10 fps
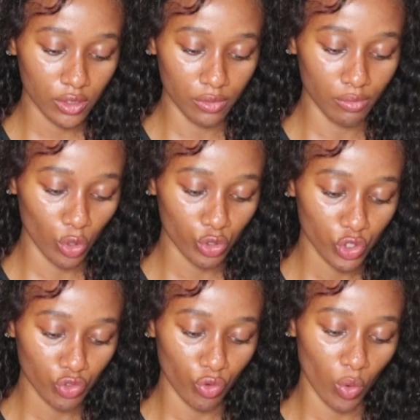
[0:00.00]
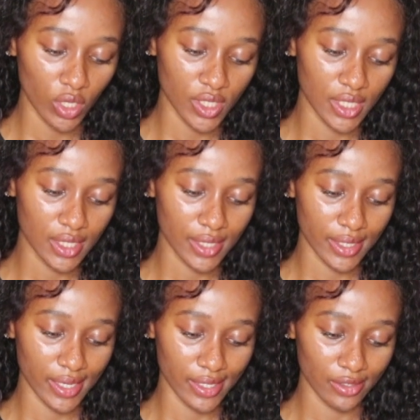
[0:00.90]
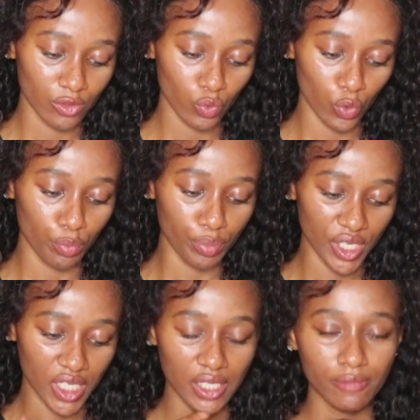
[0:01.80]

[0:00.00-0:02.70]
the most rewarding thing will be?